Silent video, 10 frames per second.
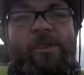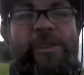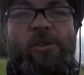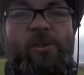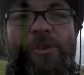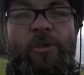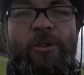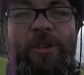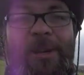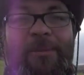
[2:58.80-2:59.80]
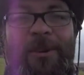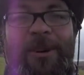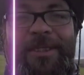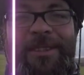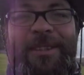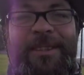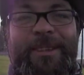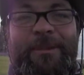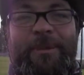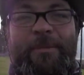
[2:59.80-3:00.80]
too sure the same worked
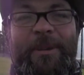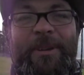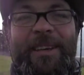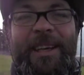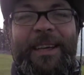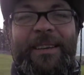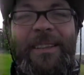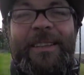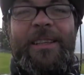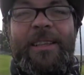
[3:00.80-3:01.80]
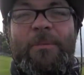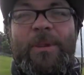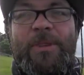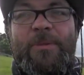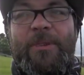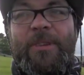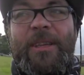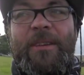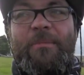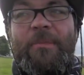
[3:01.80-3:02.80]
entirely properly on there now. This is one of
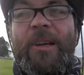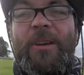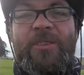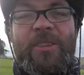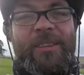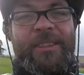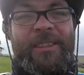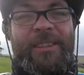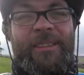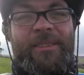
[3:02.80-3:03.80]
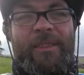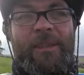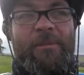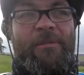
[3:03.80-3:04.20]
the larger Roman